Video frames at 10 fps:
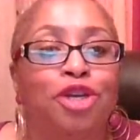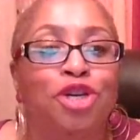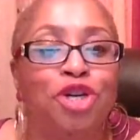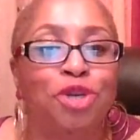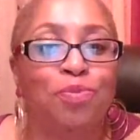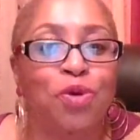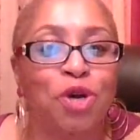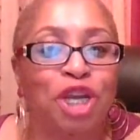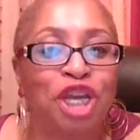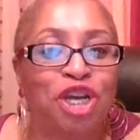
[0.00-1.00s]
Good
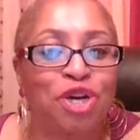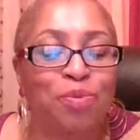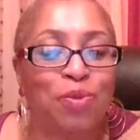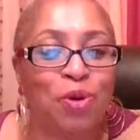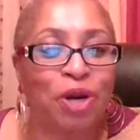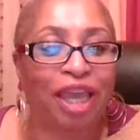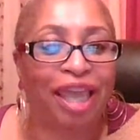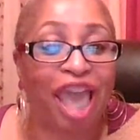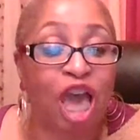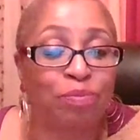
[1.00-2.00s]
morning, good
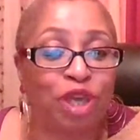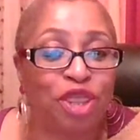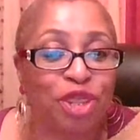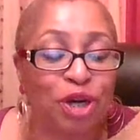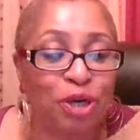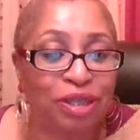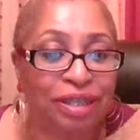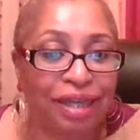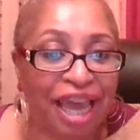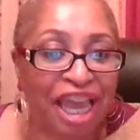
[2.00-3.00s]
morning. Happy
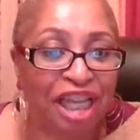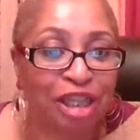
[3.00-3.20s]
Thursday.